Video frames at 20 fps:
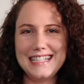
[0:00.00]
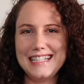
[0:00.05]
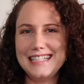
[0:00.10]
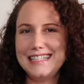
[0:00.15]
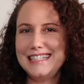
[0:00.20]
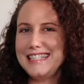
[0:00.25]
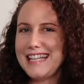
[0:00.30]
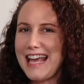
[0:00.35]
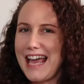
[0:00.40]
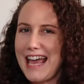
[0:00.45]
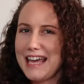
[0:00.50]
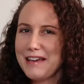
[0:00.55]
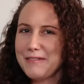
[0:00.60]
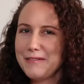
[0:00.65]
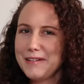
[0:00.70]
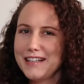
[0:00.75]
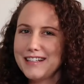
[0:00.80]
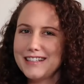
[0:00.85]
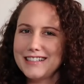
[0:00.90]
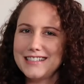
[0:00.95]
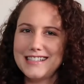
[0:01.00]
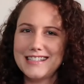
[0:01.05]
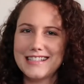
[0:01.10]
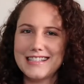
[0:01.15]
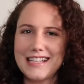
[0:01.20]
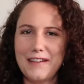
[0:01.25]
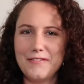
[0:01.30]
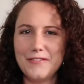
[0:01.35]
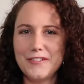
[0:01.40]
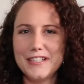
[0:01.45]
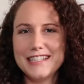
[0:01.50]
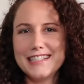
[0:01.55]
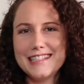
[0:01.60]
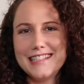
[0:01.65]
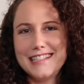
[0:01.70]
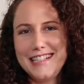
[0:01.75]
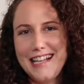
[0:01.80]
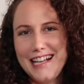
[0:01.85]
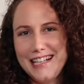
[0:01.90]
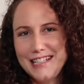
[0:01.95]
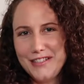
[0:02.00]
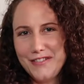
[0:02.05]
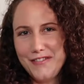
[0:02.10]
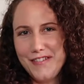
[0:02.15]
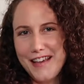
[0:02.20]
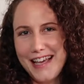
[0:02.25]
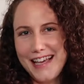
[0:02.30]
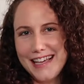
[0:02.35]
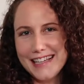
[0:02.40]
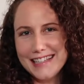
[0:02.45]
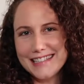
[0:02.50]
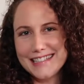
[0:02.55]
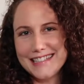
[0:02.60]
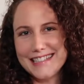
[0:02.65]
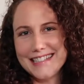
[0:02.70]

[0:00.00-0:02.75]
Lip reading: Today we are discovering Stitch Fix.